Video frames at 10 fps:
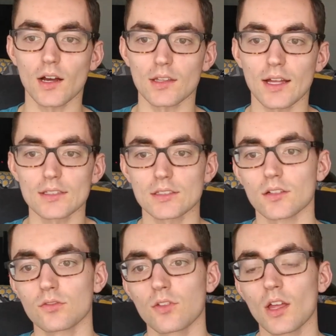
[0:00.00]
Lots
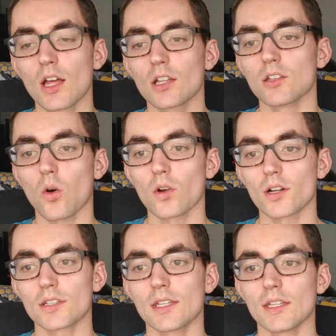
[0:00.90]
of
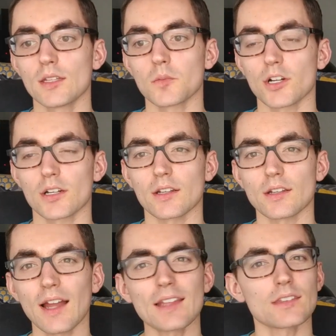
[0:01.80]
lower teams, or
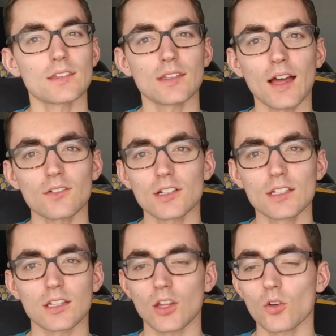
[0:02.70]
not
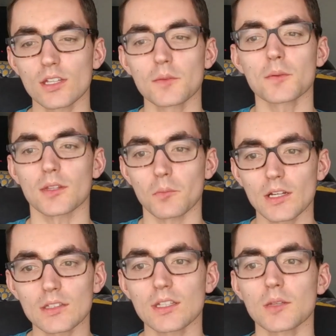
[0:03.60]
really the low teams, but the
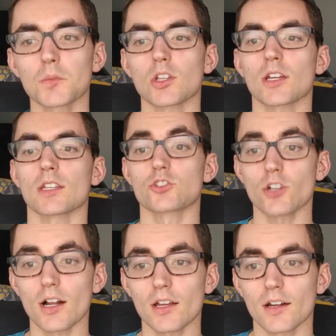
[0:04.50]
middle teams looking
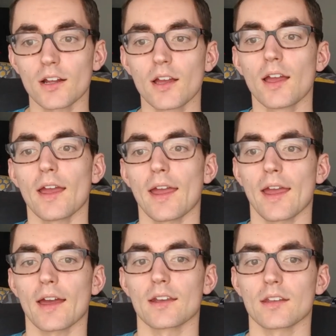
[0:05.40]
stronger,
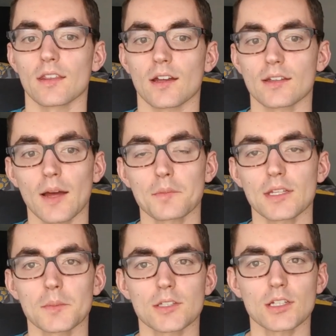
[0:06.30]
and the top
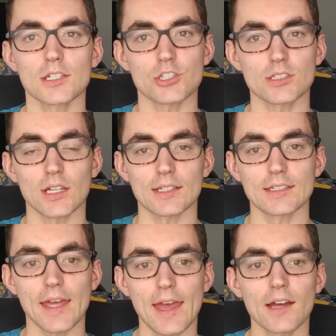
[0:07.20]
teams looking just a
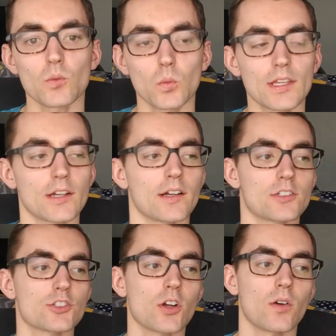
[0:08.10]
tad weaker
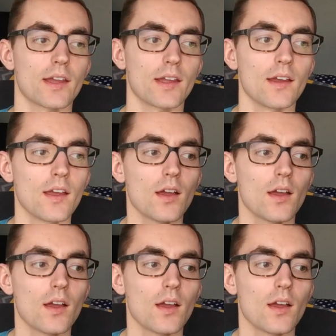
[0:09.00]
and showing